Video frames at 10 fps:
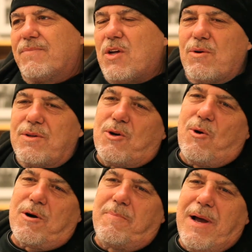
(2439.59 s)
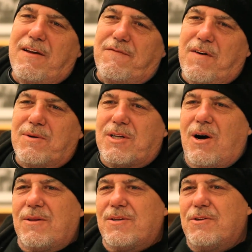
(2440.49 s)
go to the corner payphone,
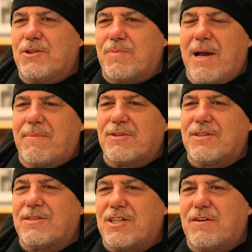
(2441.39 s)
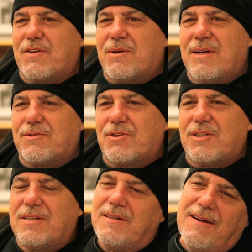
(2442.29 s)
call the newspapers and see if they're
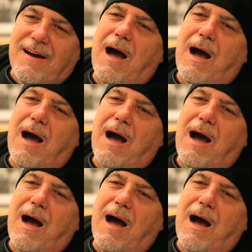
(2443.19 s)
interested,